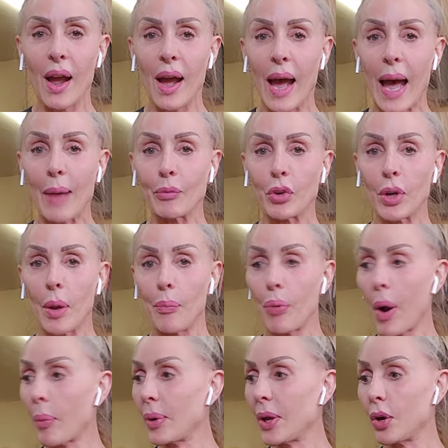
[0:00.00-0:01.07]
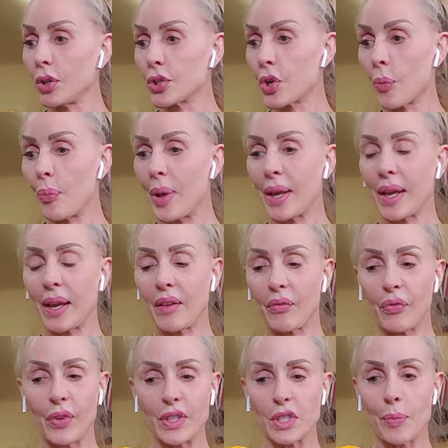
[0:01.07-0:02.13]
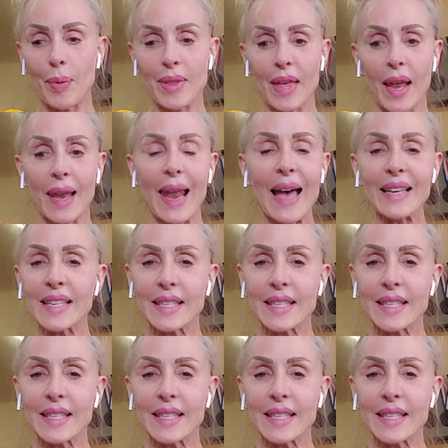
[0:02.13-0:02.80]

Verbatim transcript: I'm going to probably also pick for it to be the last